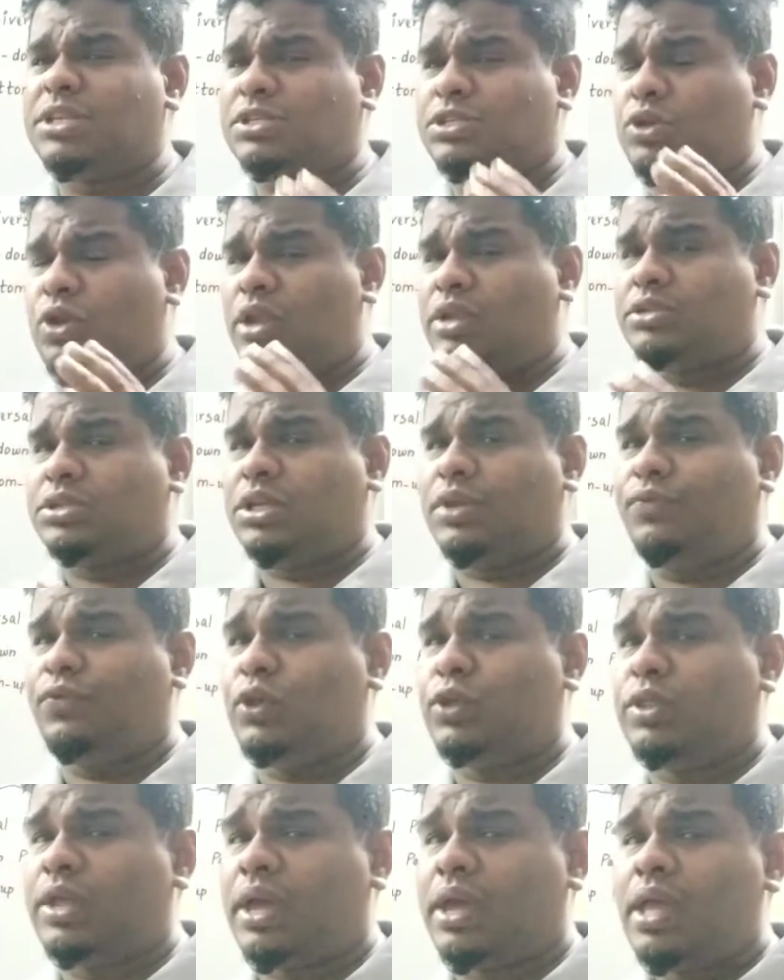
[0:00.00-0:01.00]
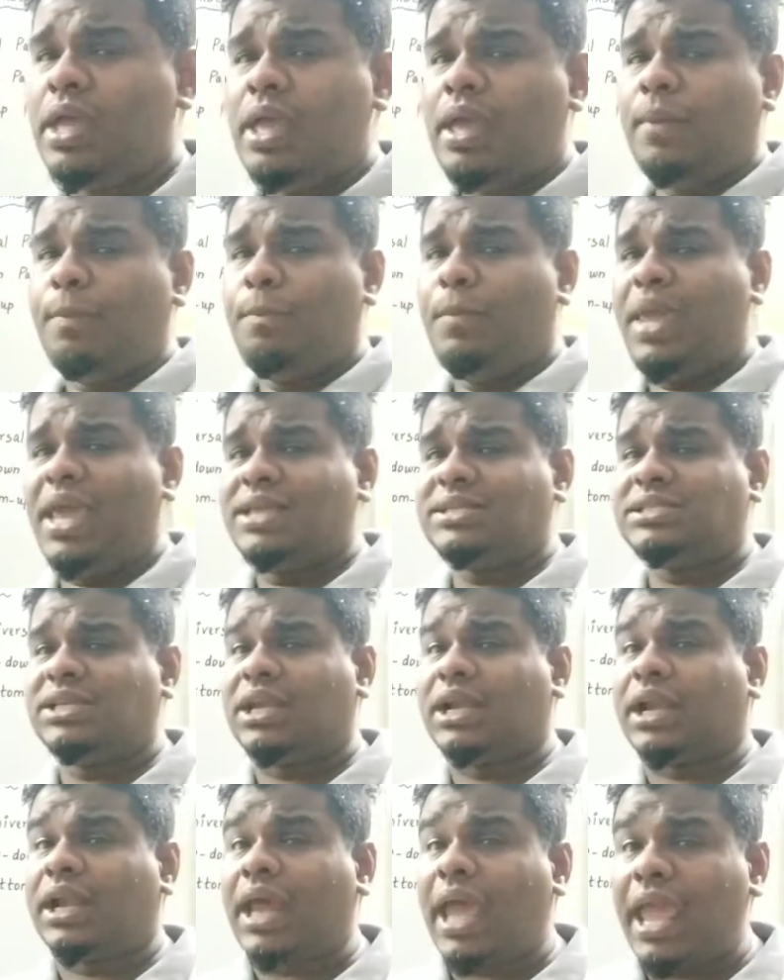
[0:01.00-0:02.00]
just going to give you the
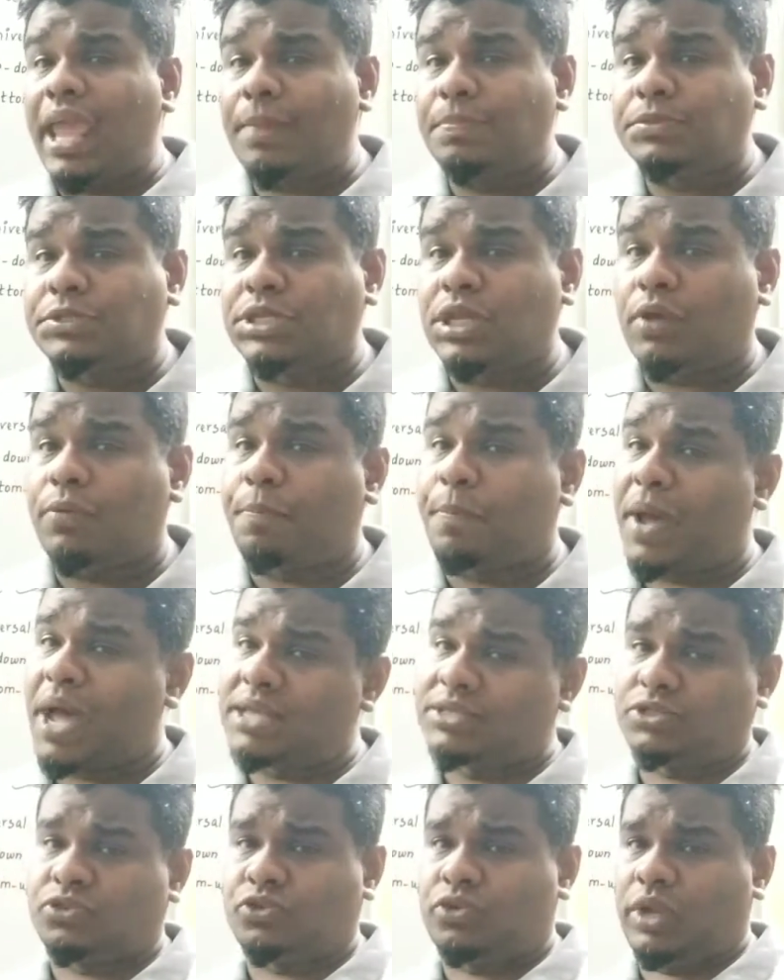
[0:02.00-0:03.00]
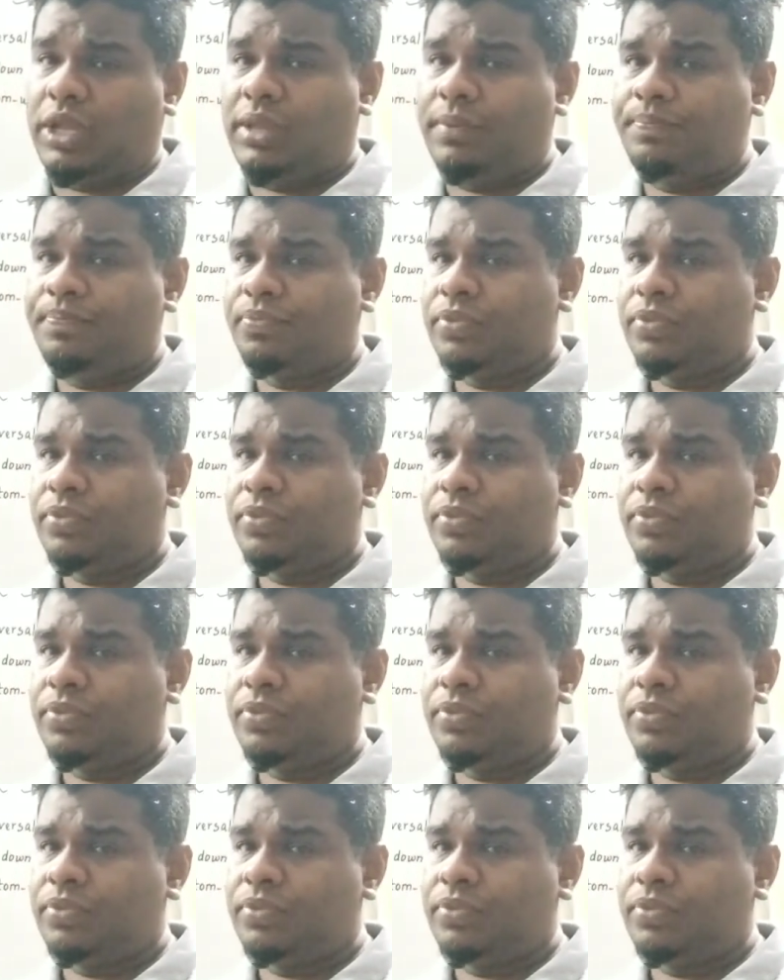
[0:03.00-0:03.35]
basic types of parse tree.